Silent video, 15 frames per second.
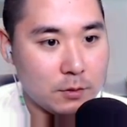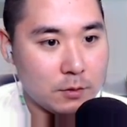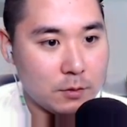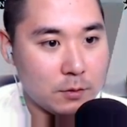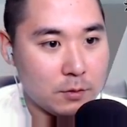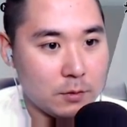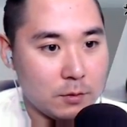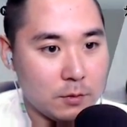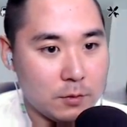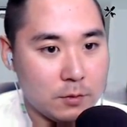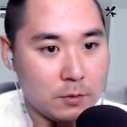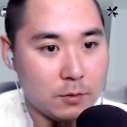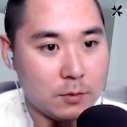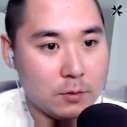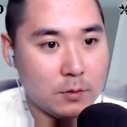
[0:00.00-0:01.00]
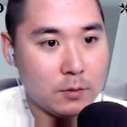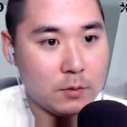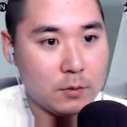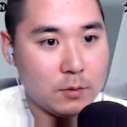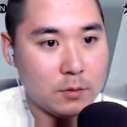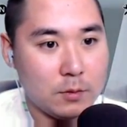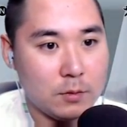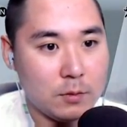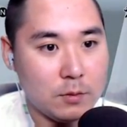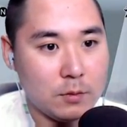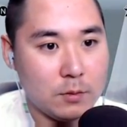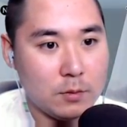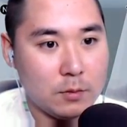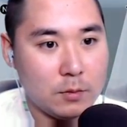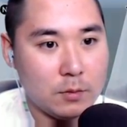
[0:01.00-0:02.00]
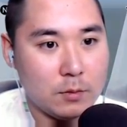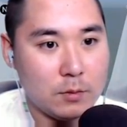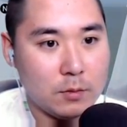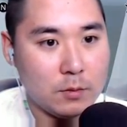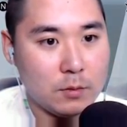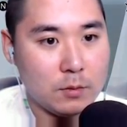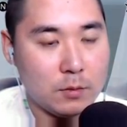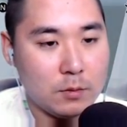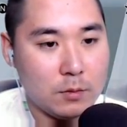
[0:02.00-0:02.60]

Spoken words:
(silence)